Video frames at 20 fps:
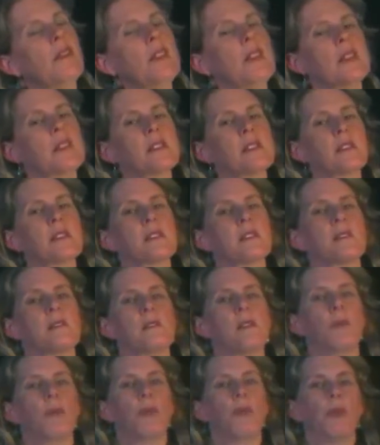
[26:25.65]
this
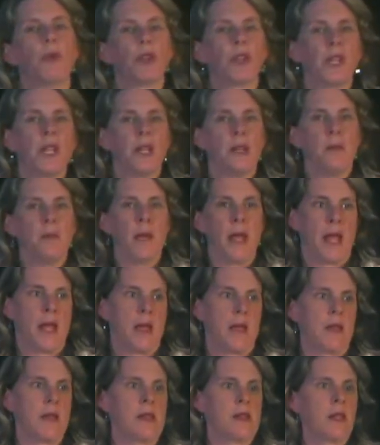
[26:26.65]
brilliant
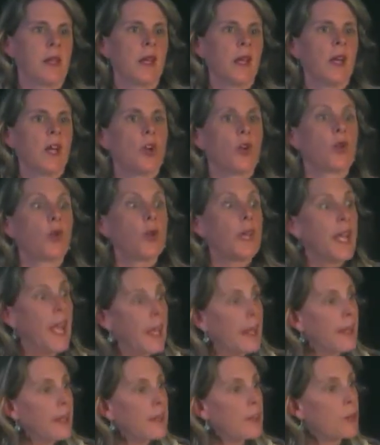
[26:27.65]
man
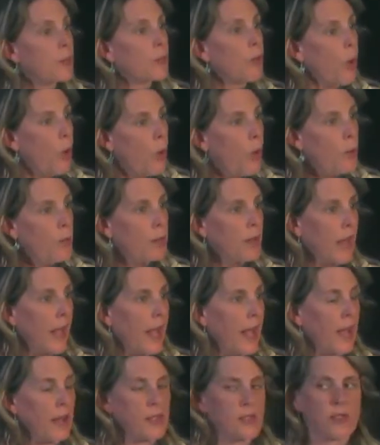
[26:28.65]
created the role play
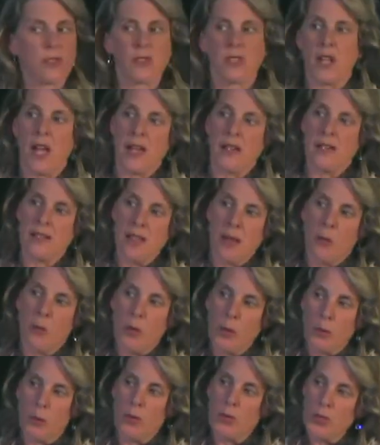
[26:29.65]
exercise that
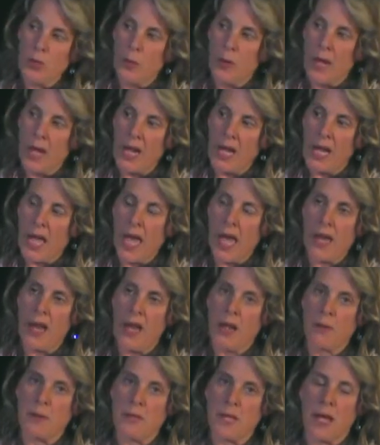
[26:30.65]
we were doing at
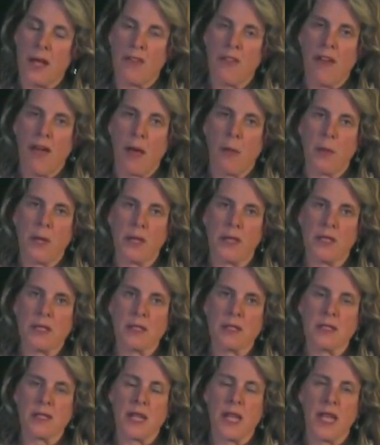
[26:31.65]
Hip Tech
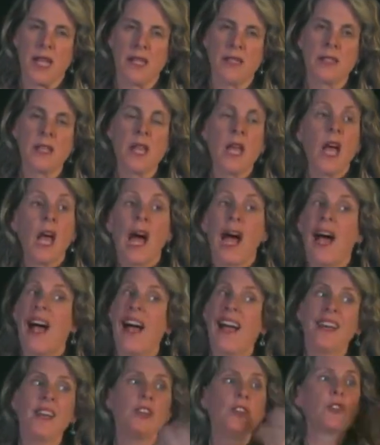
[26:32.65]
Fabulous. And
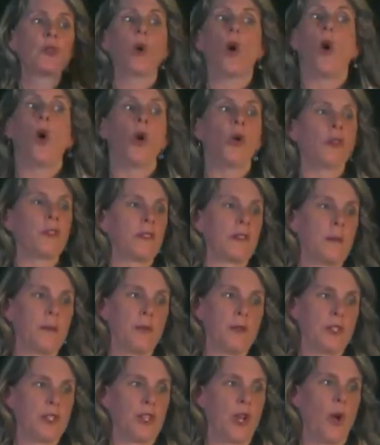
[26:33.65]
I could do a whole
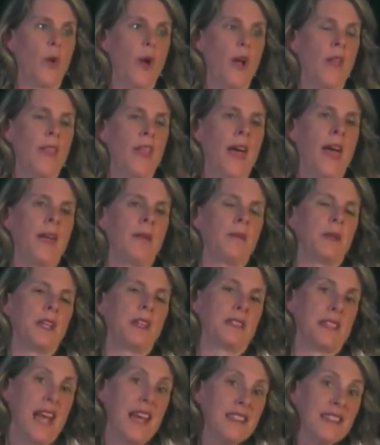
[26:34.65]
separate show on that
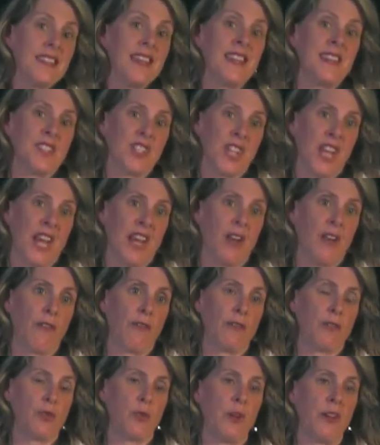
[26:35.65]
because as an educator
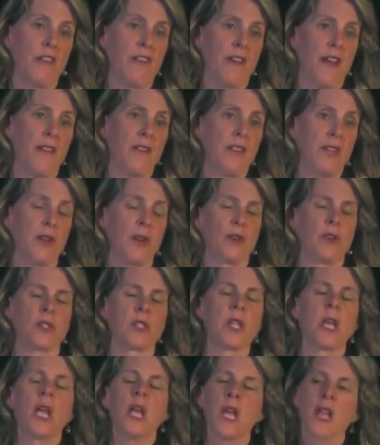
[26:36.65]
for 25
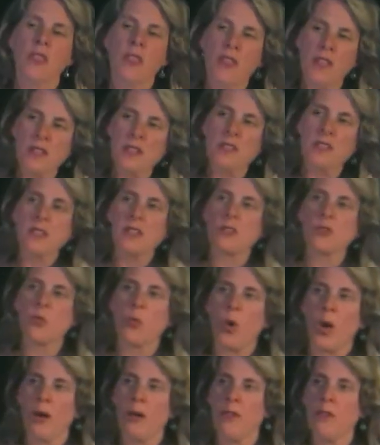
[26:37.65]
years, this is
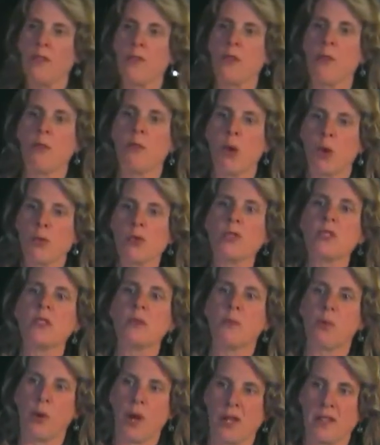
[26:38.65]
one of the most
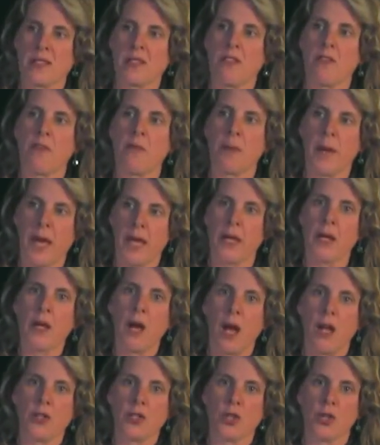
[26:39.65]
impressive
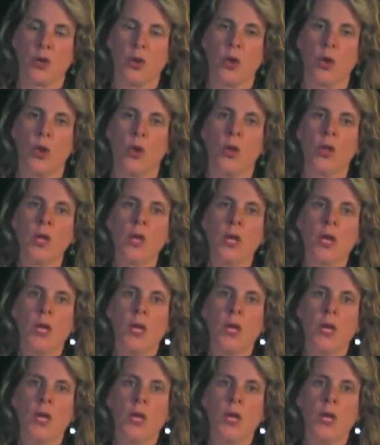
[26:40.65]
pedagogical